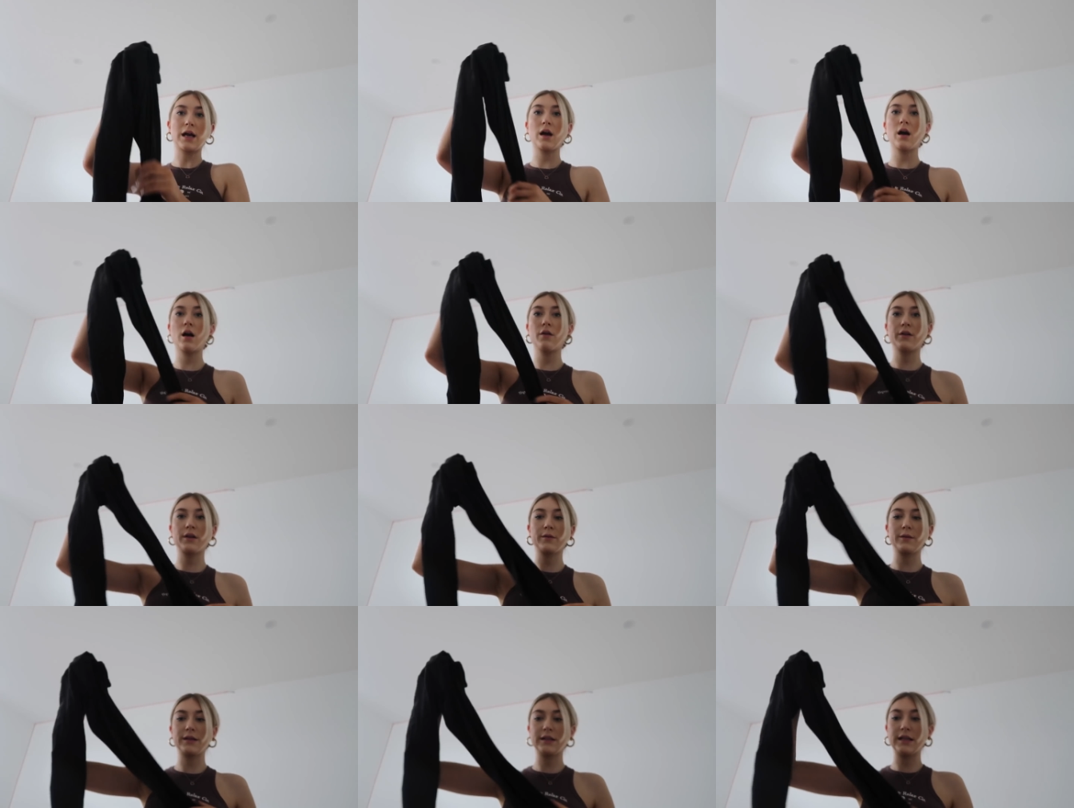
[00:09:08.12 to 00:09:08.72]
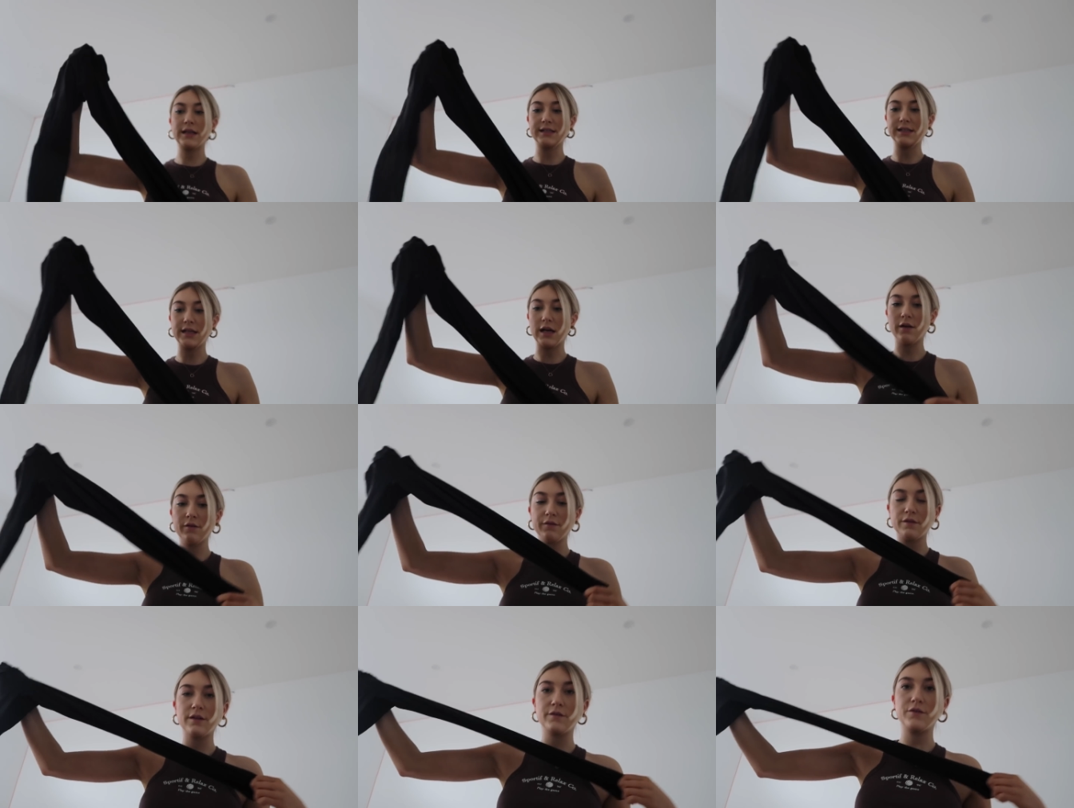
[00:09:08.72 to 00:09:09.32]
I can't recommend these
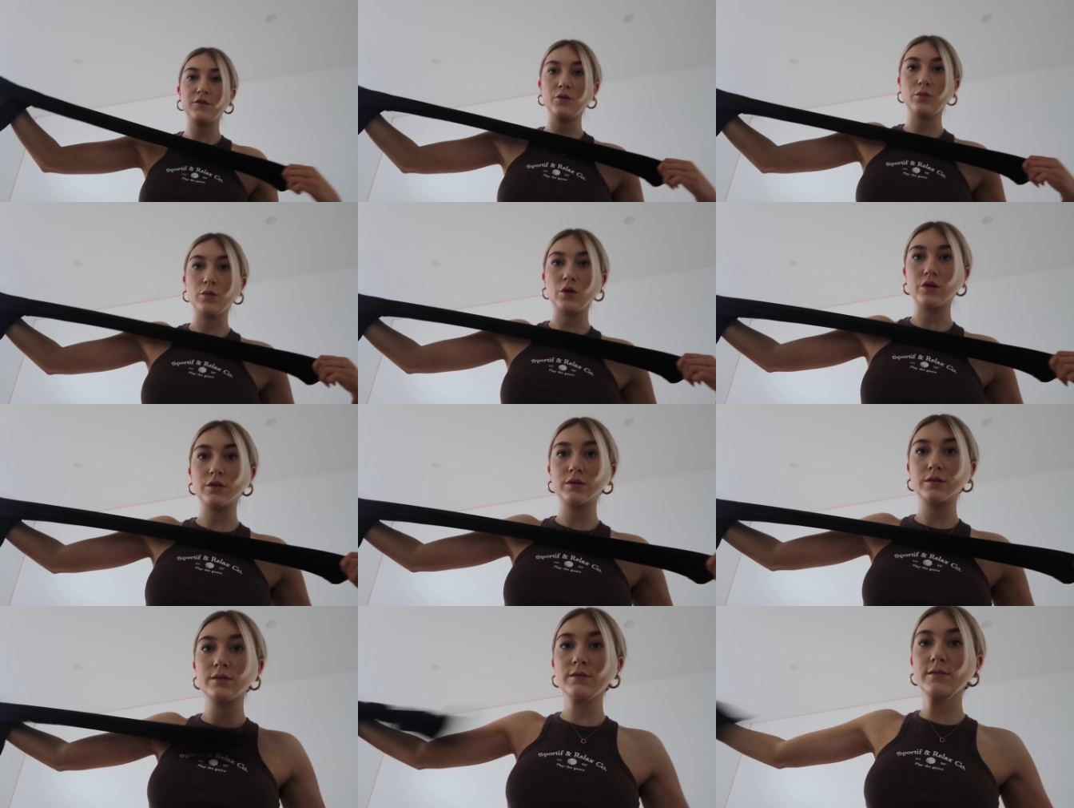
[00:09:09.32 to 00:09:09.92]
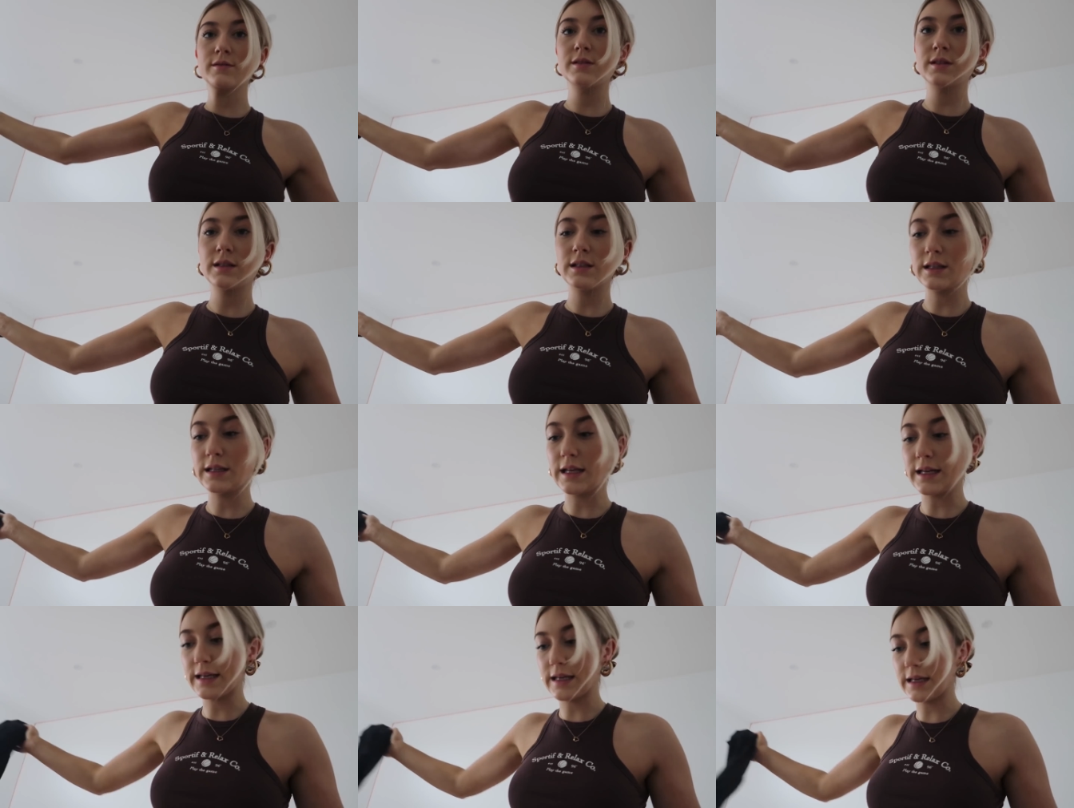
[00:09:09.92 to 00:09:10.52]
enough if you want
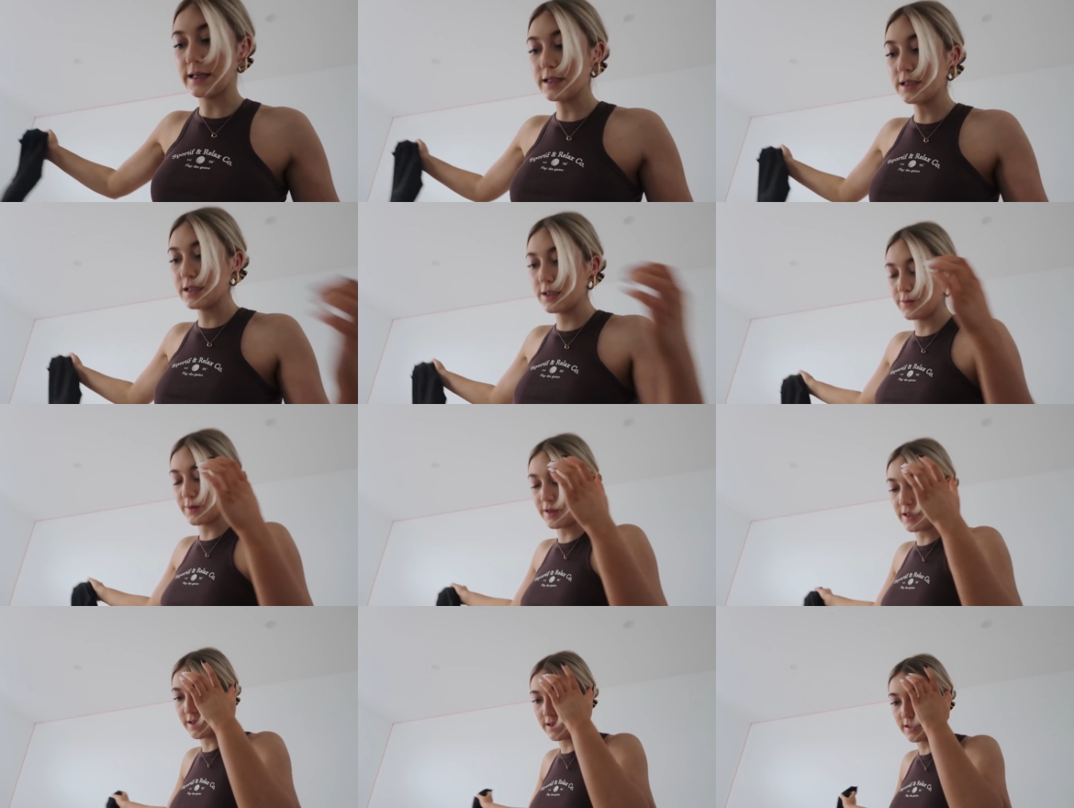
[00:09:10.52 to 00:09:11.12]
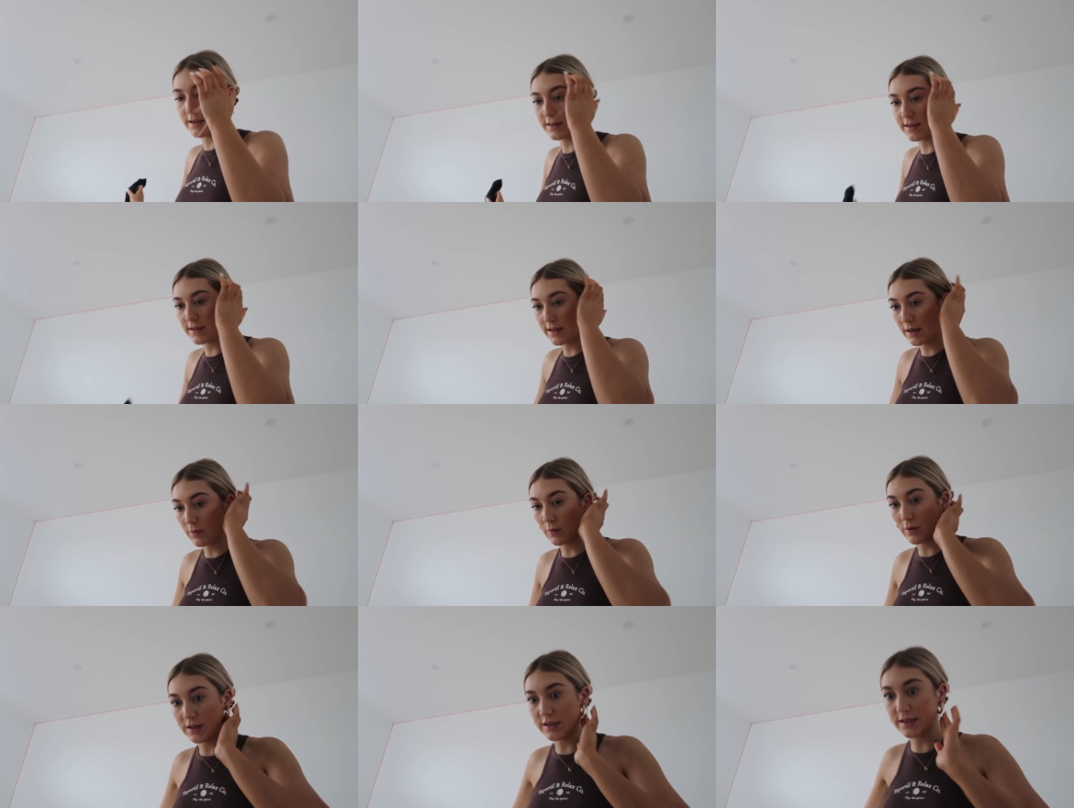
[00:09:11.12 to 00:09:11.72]
leggings because
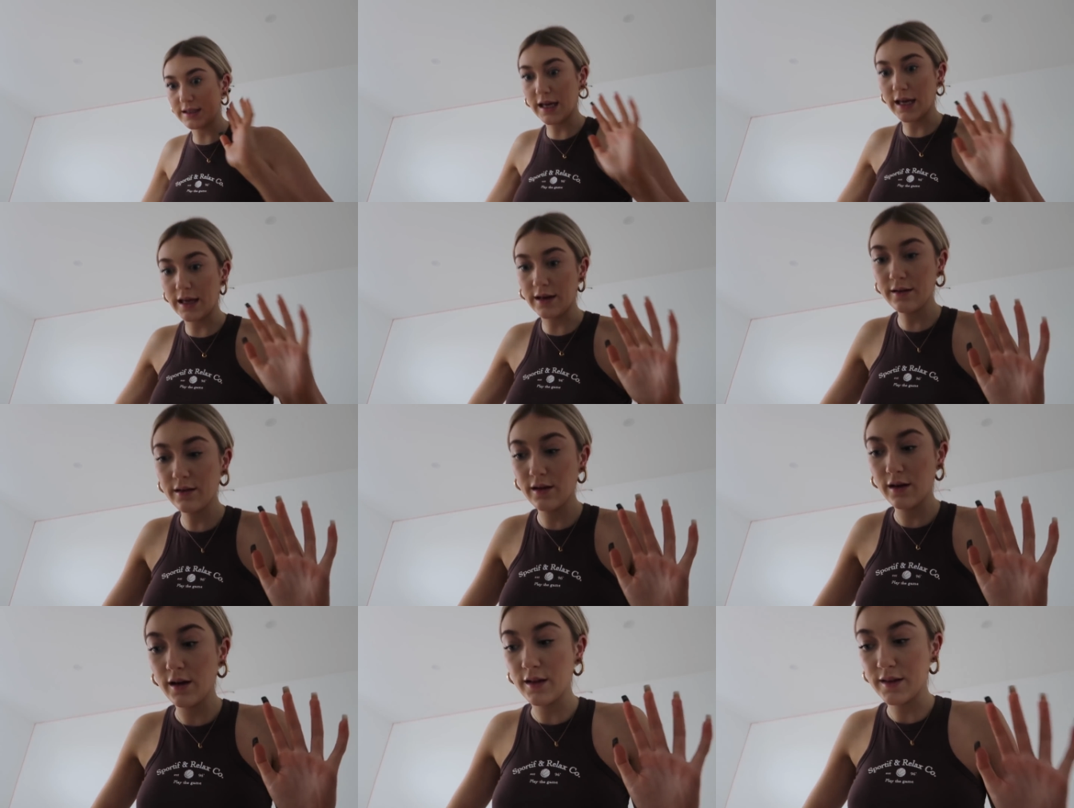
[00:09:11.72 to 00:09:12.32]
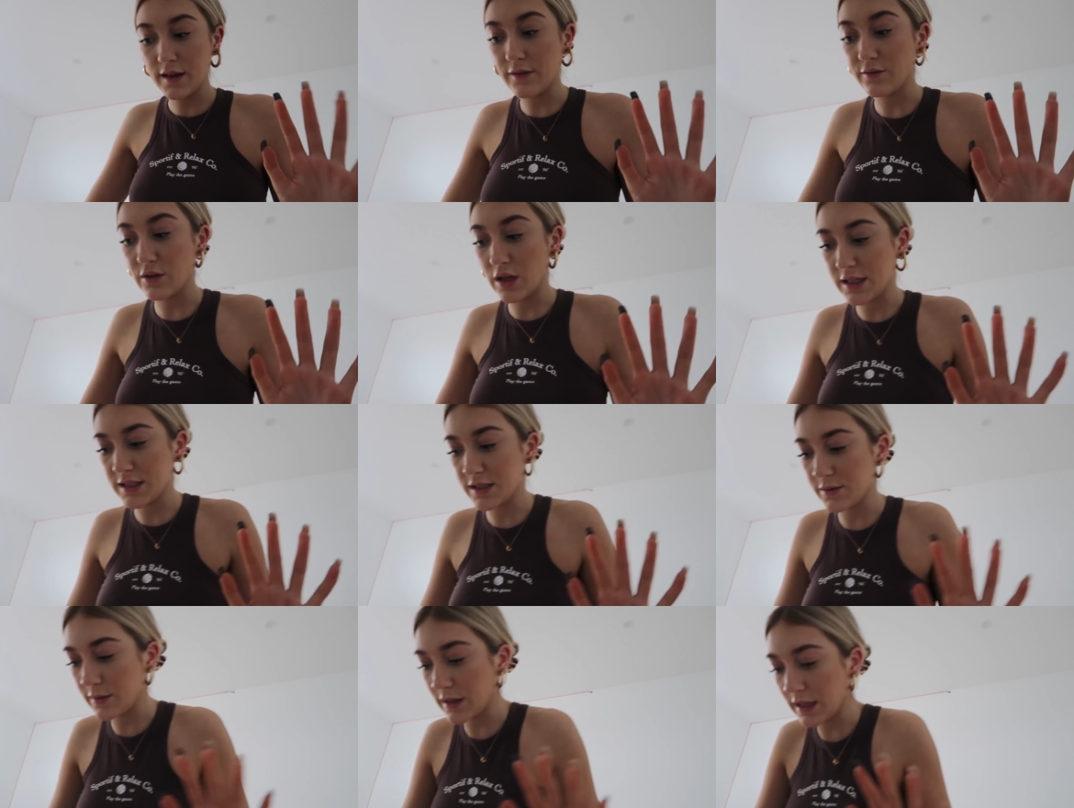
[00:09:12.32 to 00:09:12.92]
once again, they've
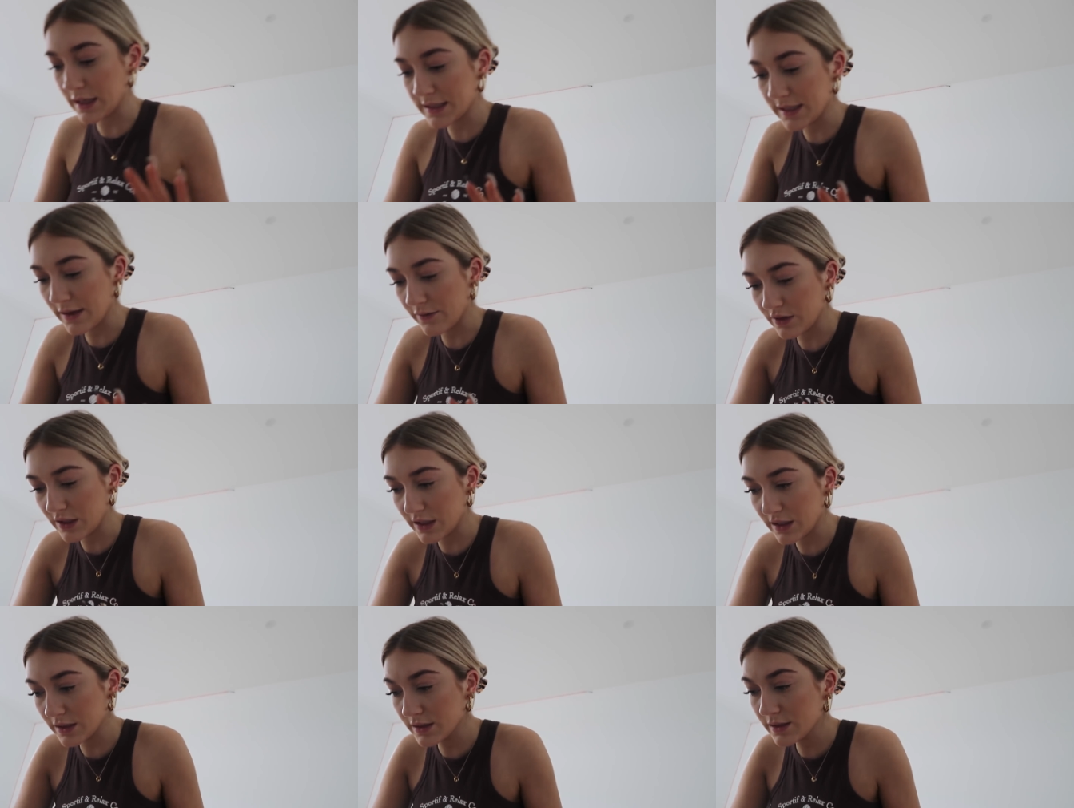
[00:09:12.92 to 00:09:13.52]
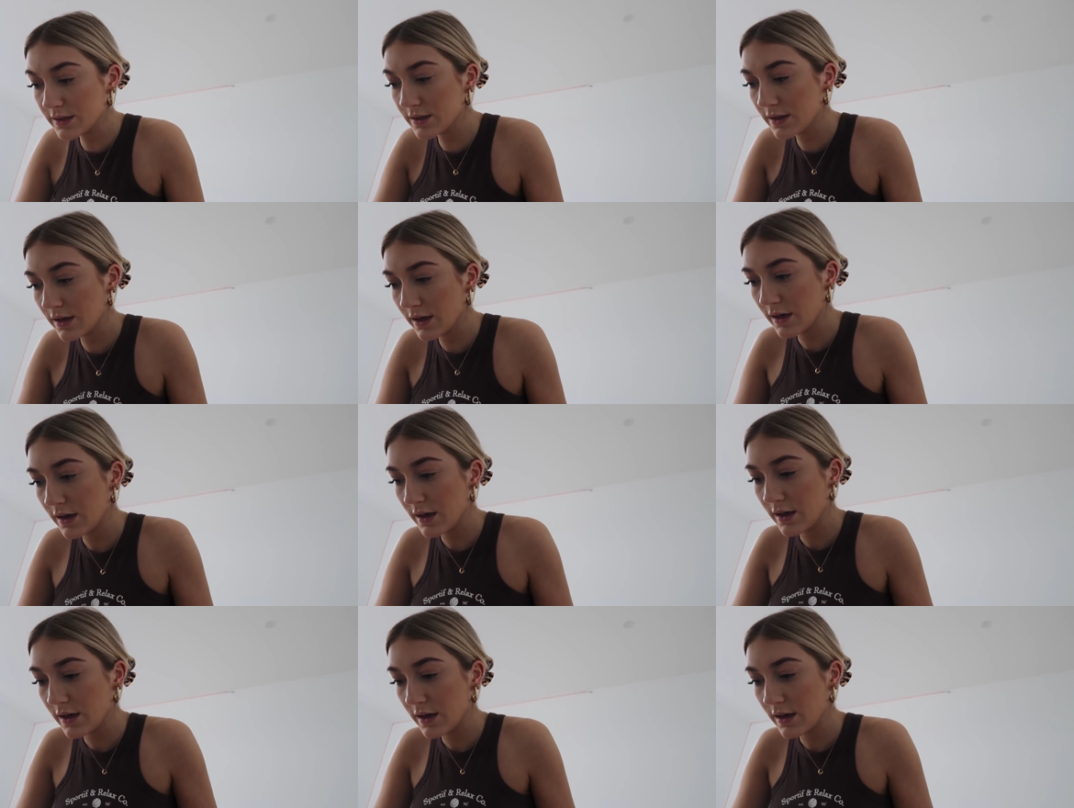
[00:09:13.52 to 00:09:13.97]
lasted me like seven years.